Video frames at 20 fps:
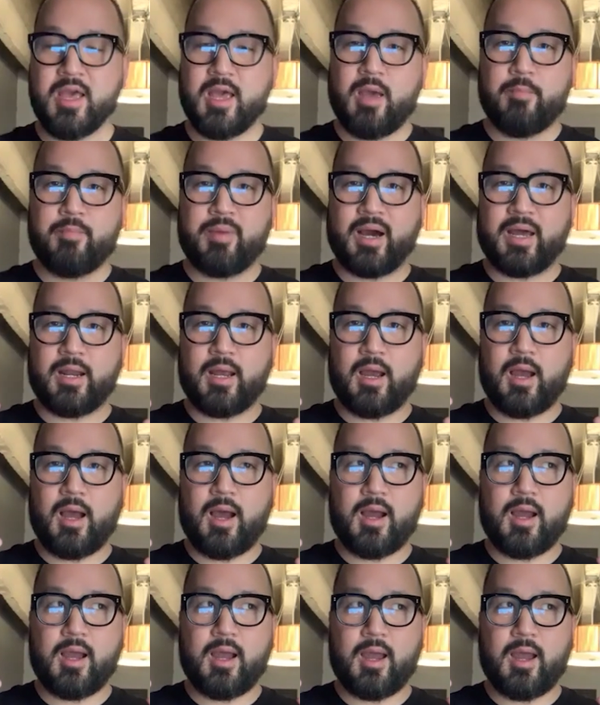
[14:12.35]
But
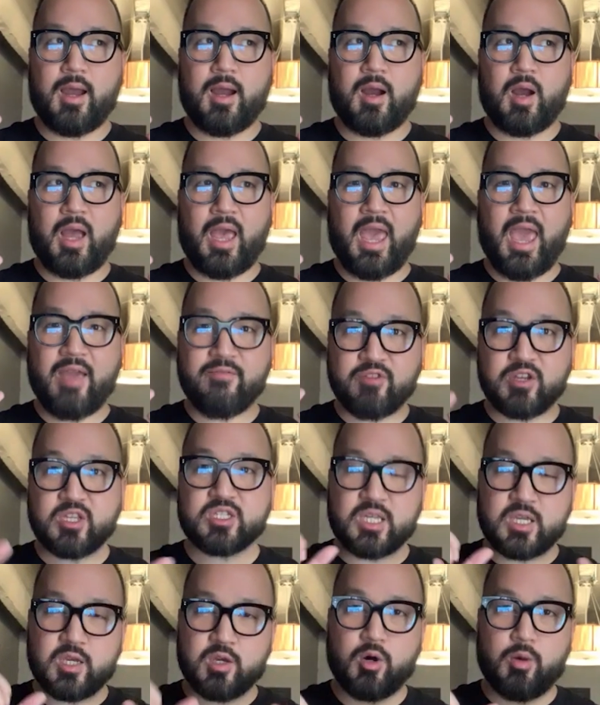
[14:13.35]
every
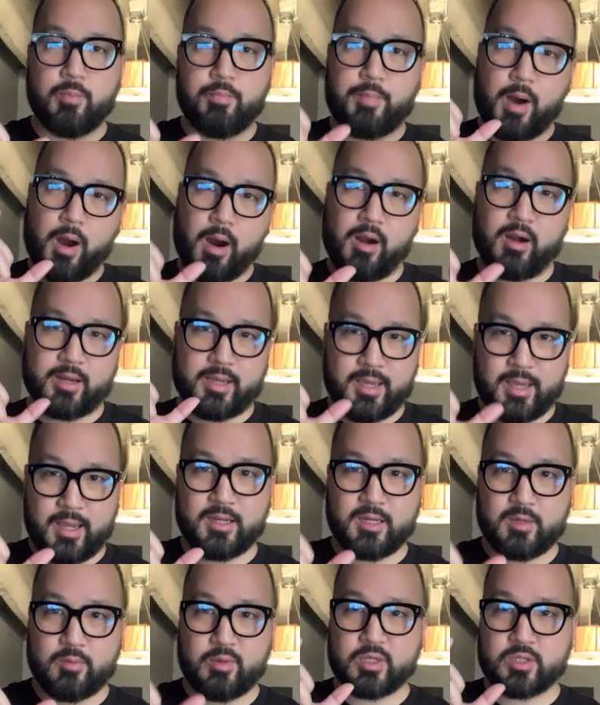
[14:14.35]
single bar of
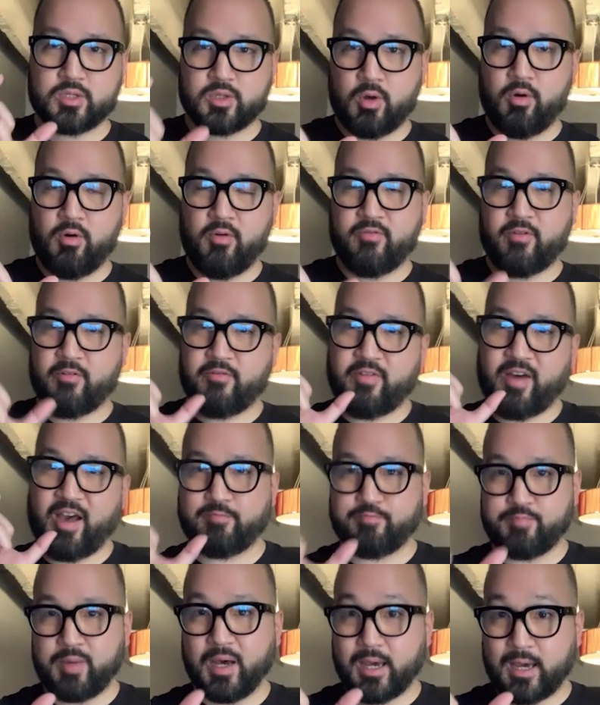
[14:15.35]
candy we sold for
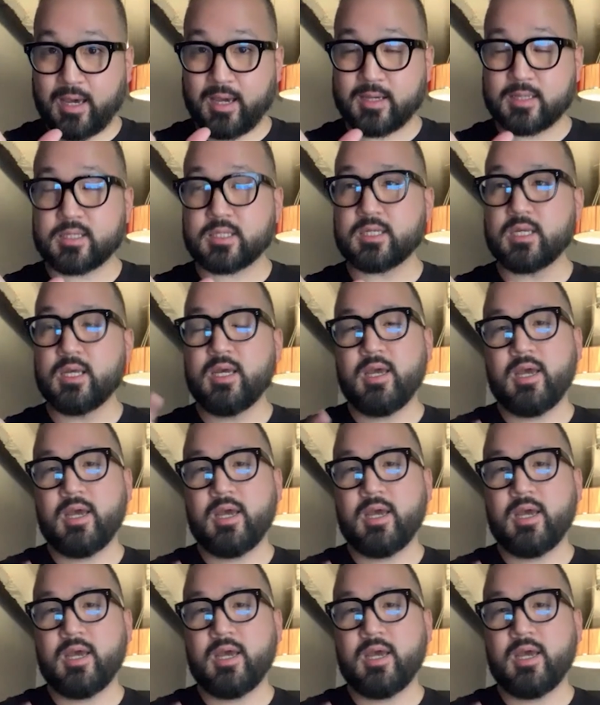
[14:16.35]
five bucks.